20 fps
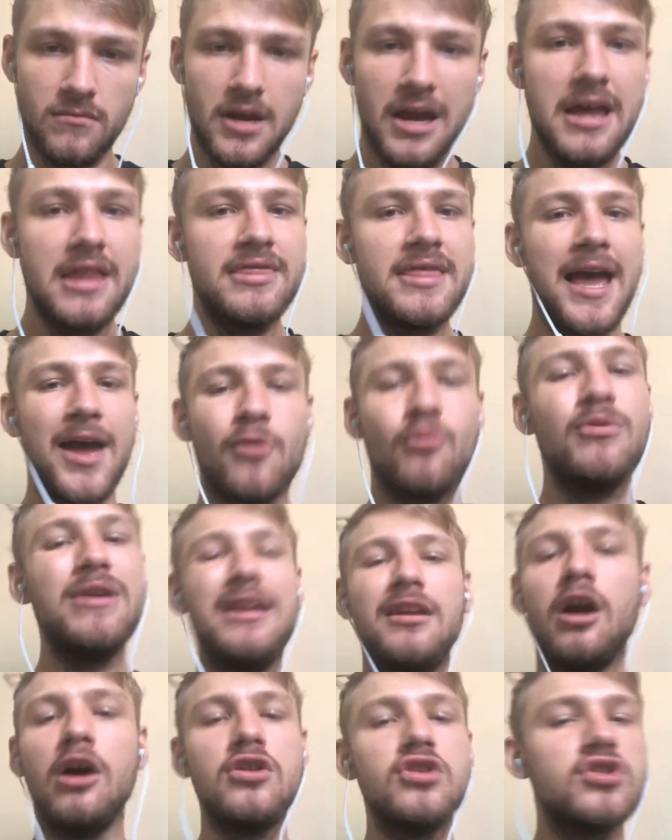that we
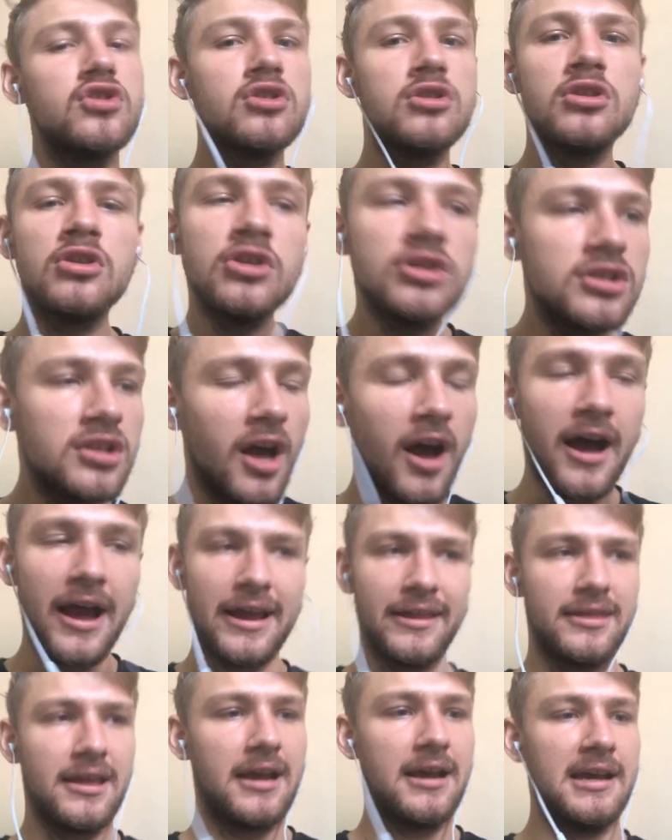can't
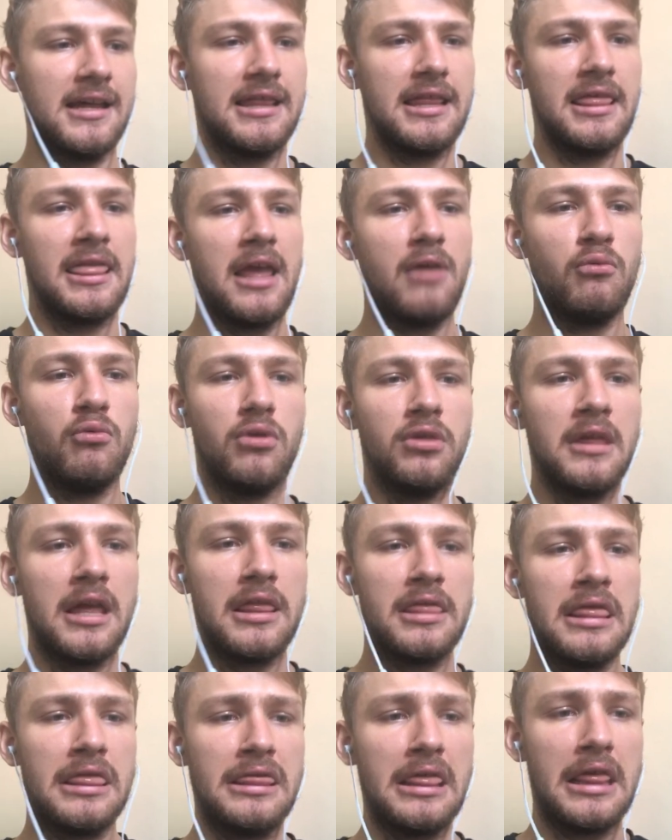decide,
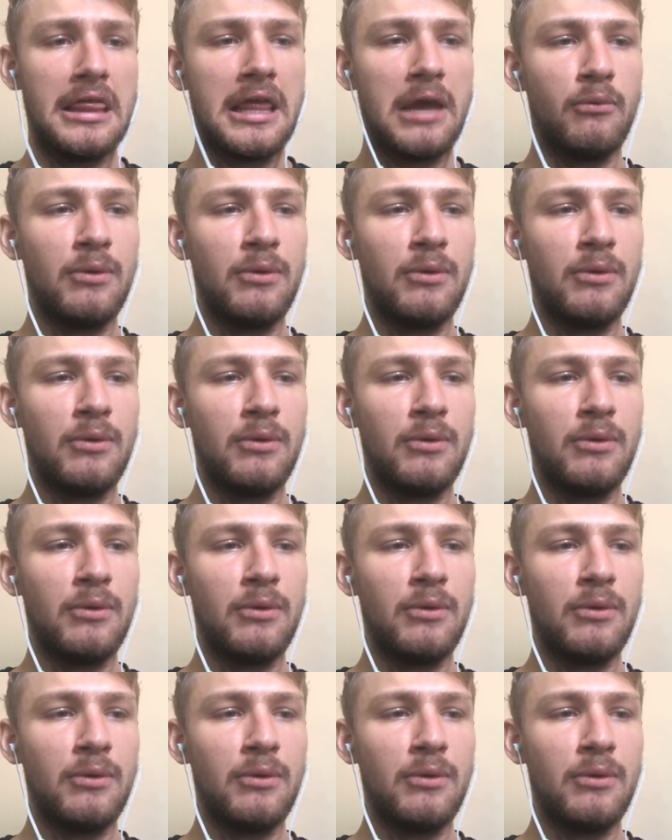that